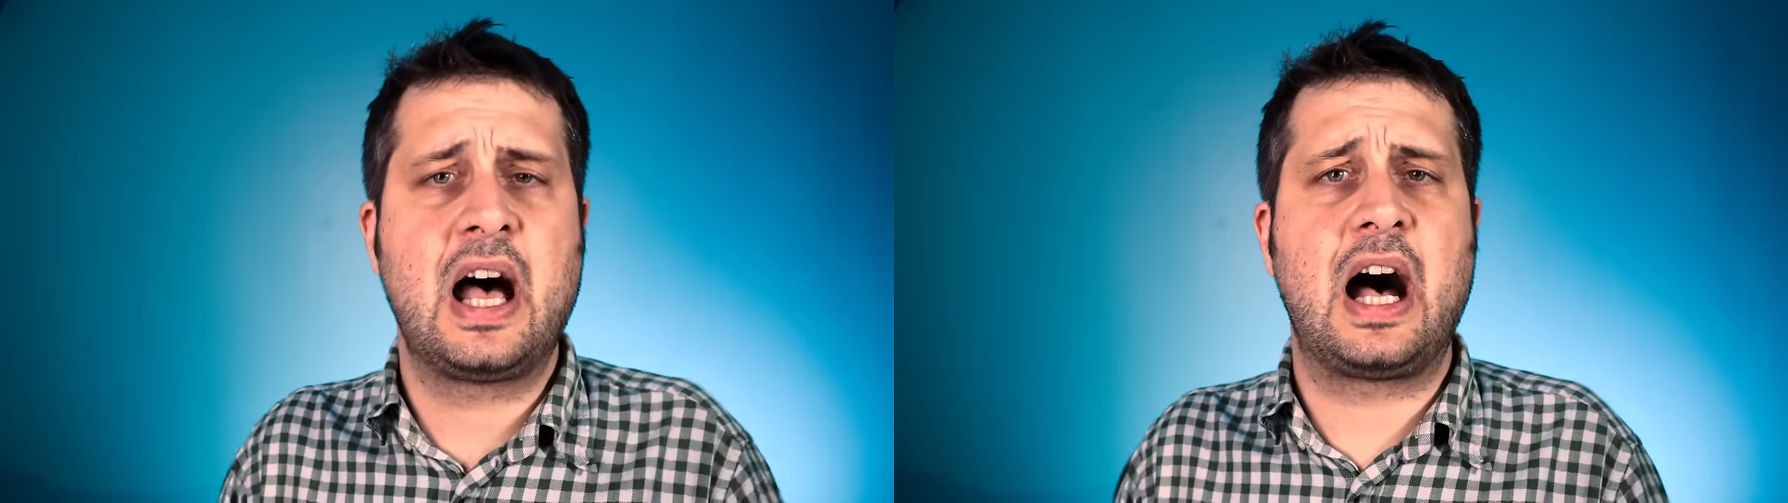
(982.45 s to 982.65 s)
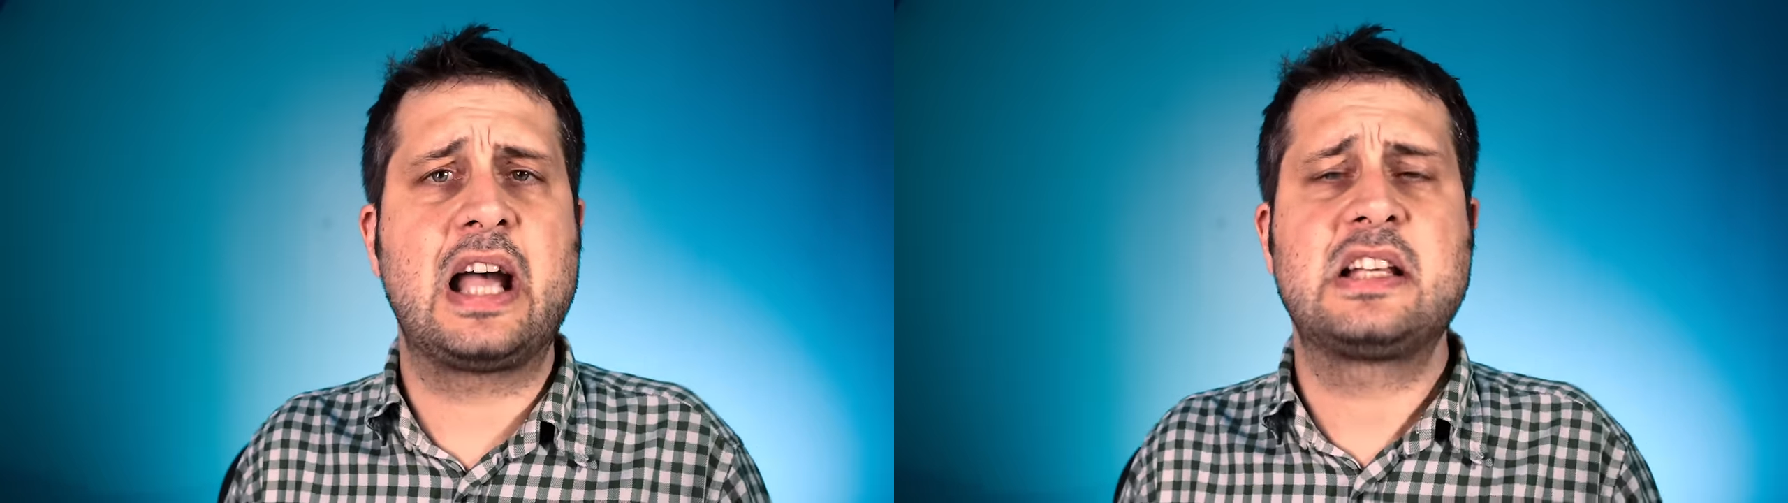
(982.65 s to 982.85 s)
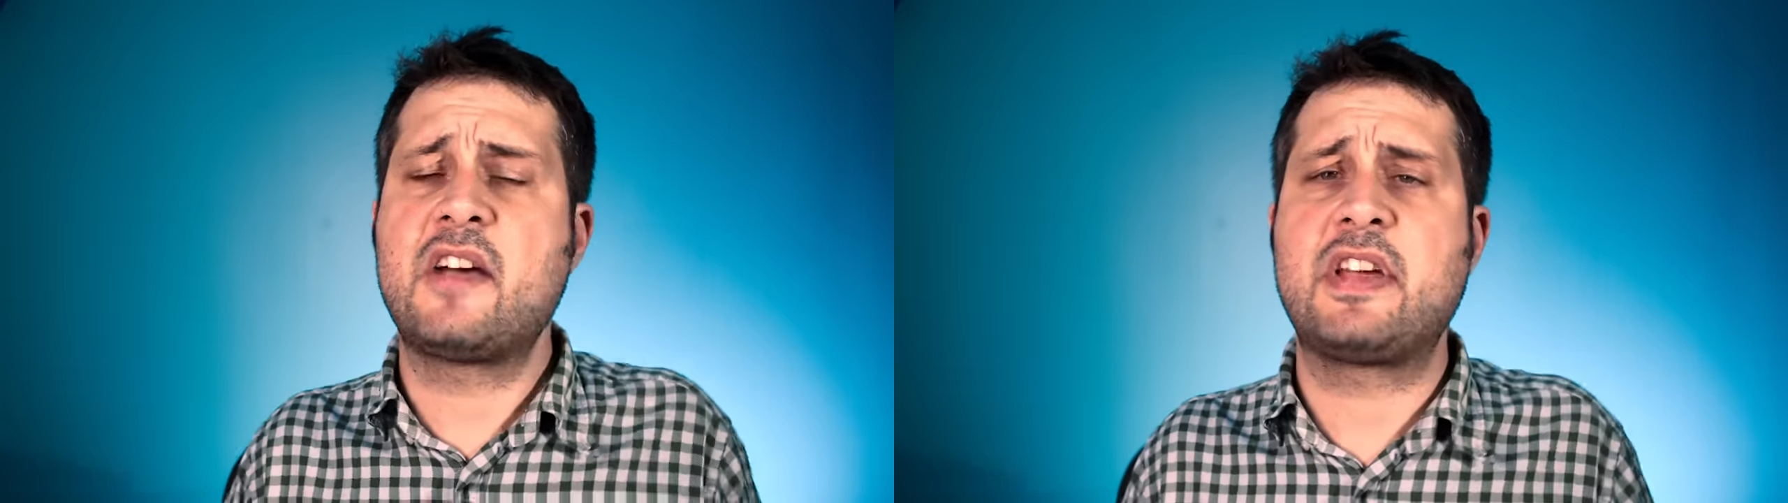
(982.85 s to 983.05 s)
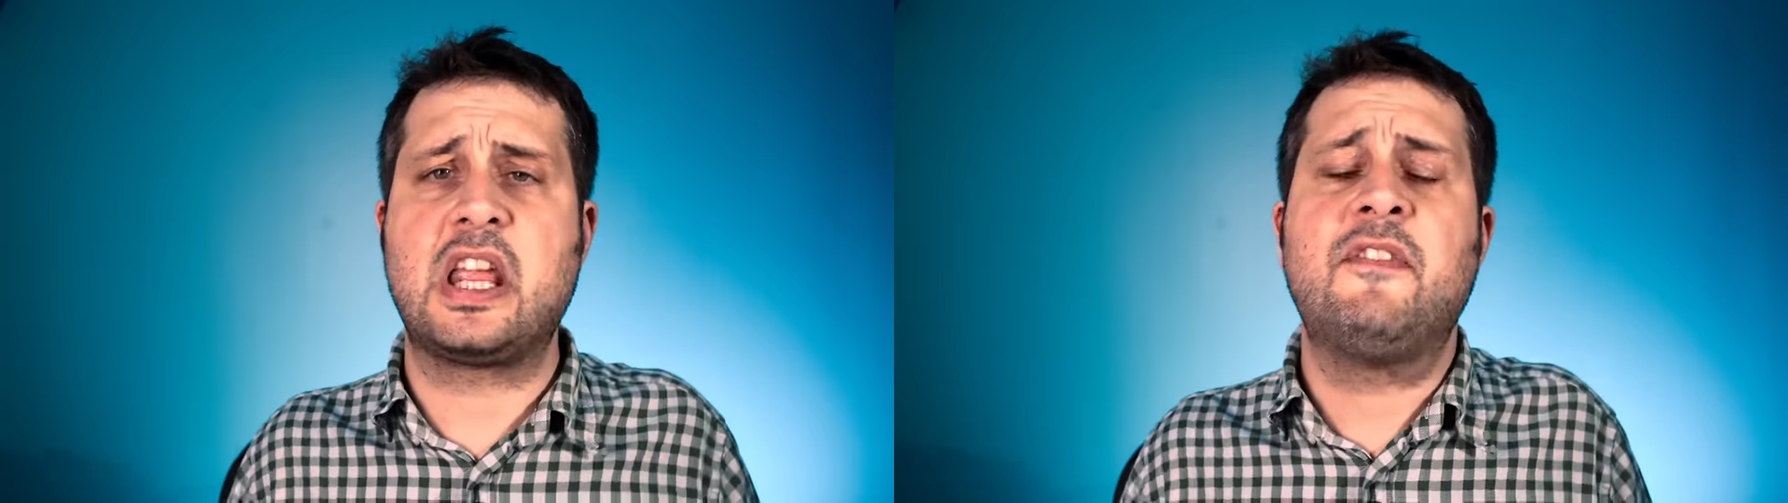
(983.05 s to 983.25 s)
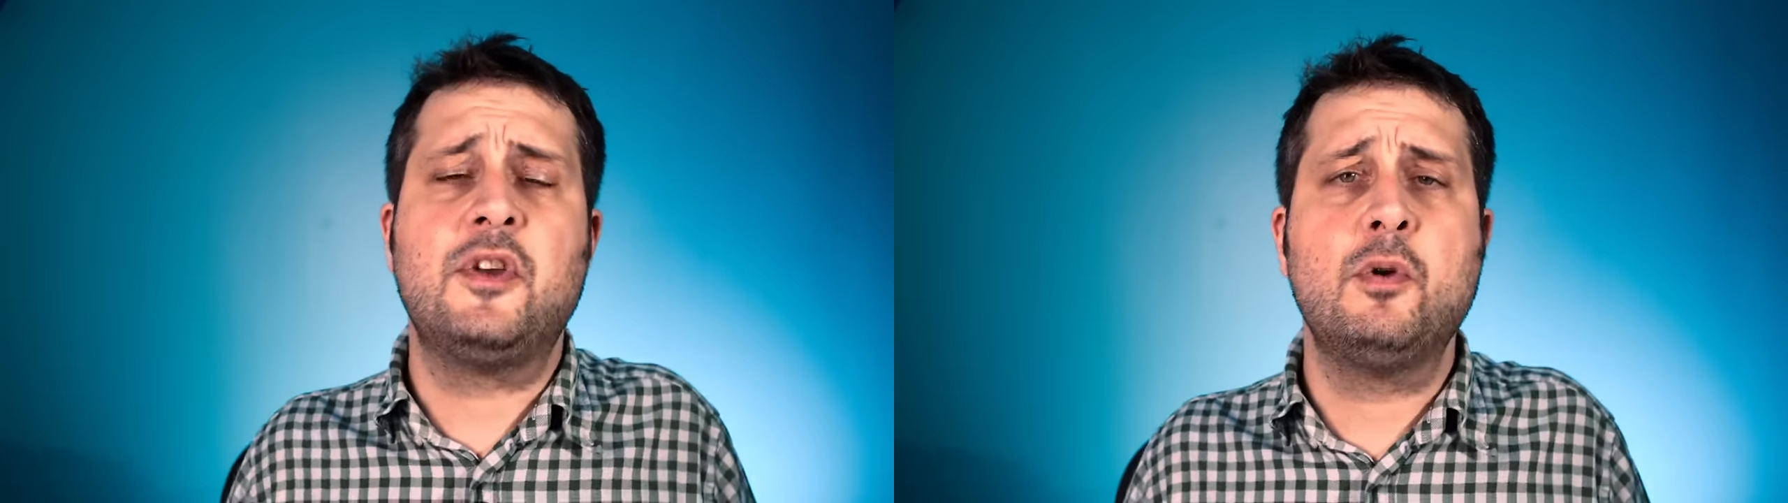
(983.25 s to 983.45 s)
I'd love it
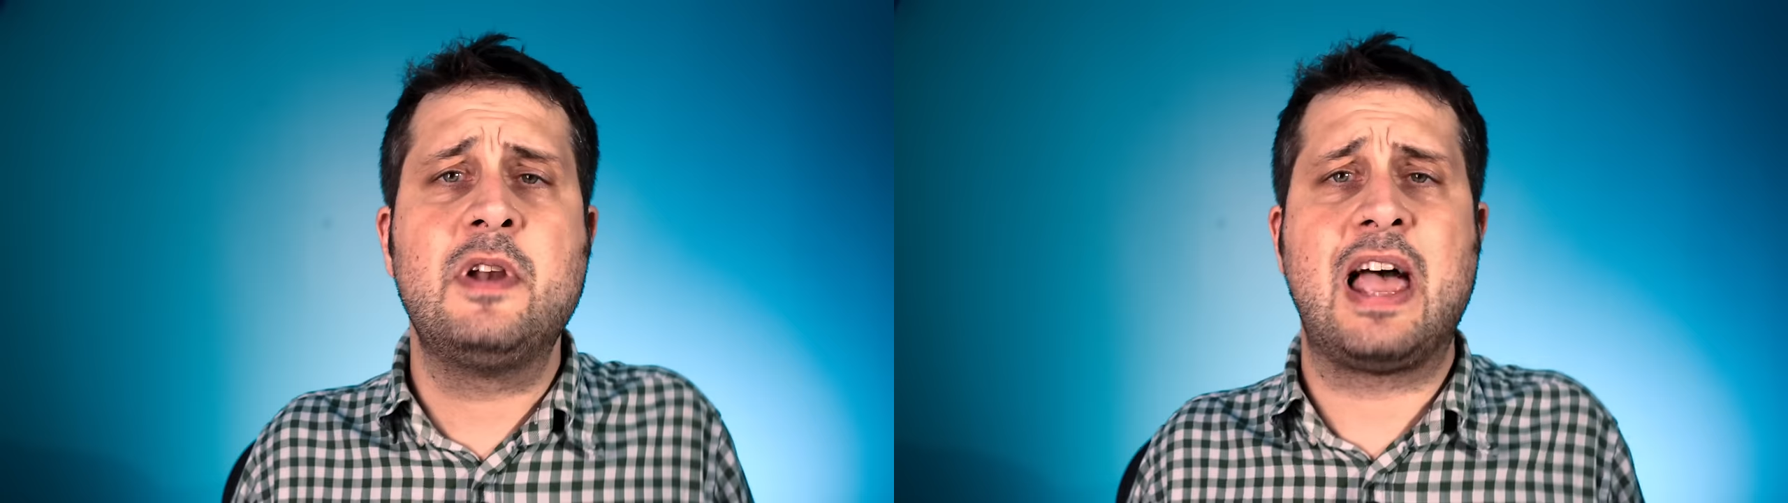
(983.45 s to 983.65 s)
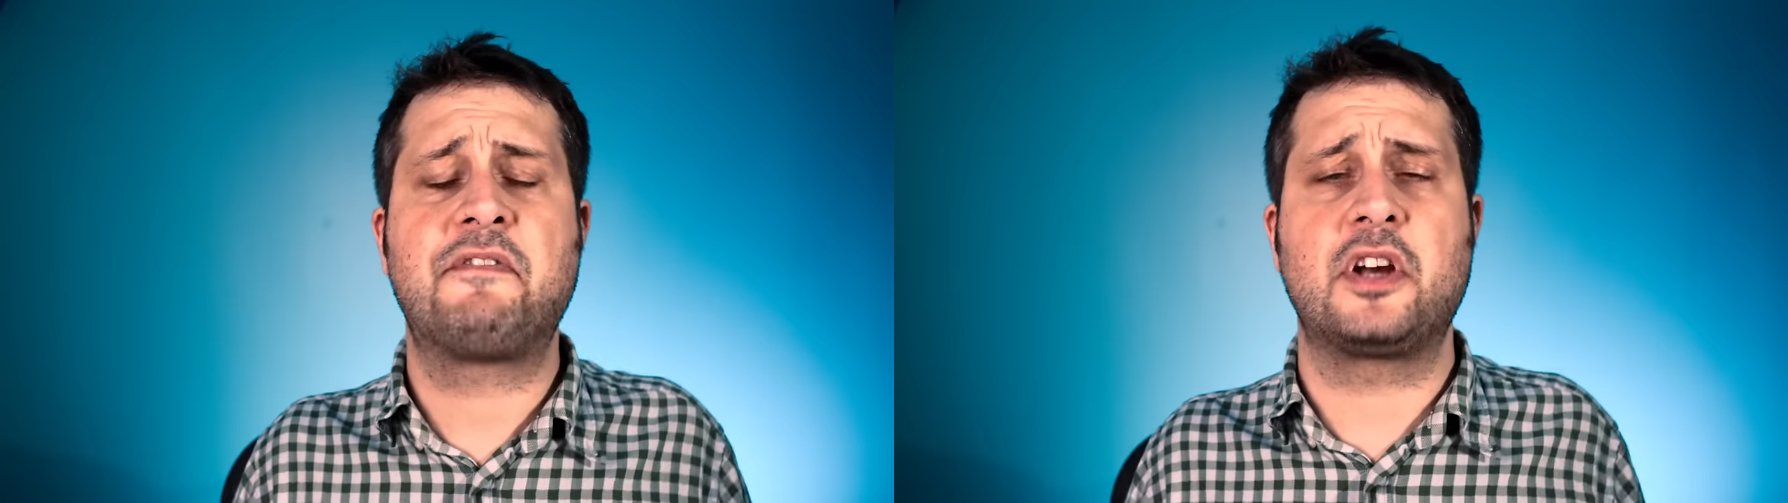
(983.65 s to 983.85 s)
if you left